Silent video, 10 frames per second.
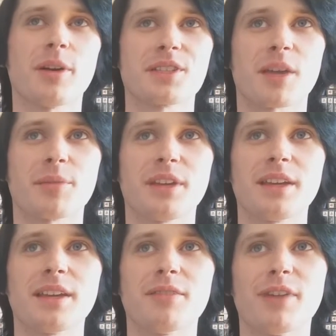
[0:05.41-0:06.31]
about
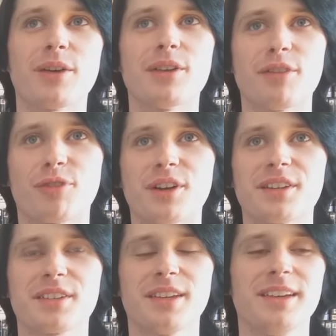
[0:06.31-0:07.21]
something very
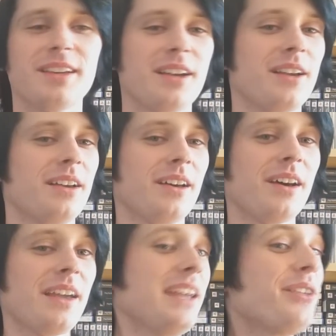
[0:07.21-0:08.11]
different.
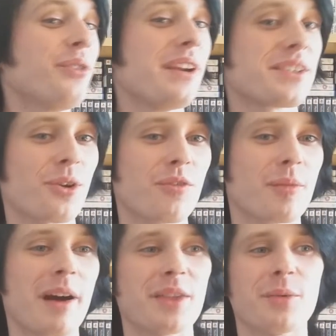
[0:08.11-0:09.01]
E3 is over,
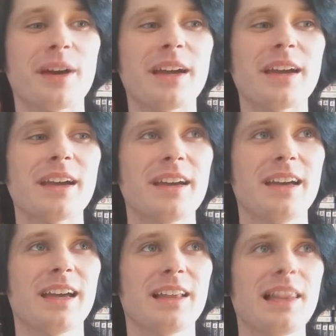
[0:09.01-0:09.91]
by the way.
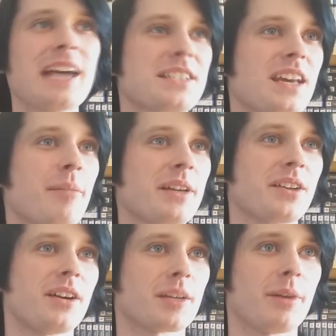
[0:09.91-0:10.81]
Last time I
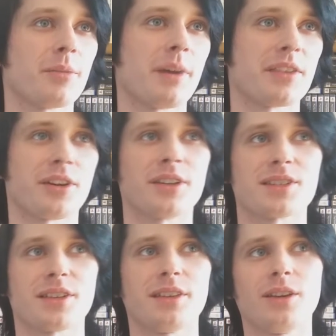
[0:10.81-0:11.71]
talked about my
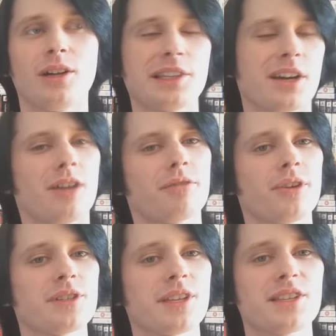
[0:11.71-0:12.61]
thoughts on all the
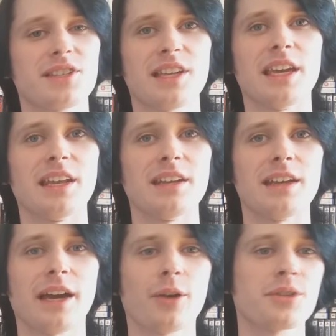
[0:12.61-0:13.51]
conferences, and
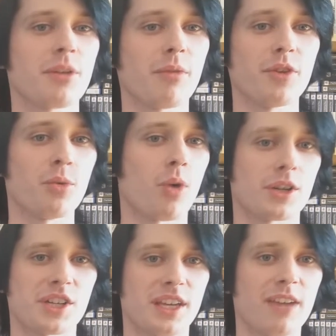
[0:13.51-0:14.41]
I know some of you
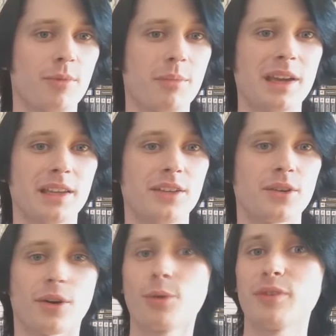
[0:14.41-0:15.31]
watching have been making
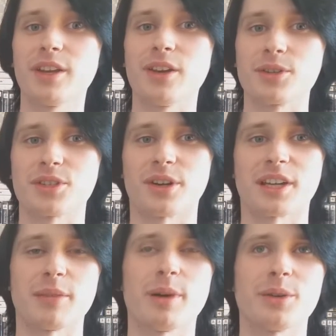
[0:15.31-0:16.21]
your own videos
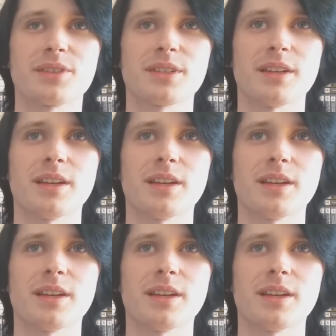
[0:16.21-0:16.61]
talking about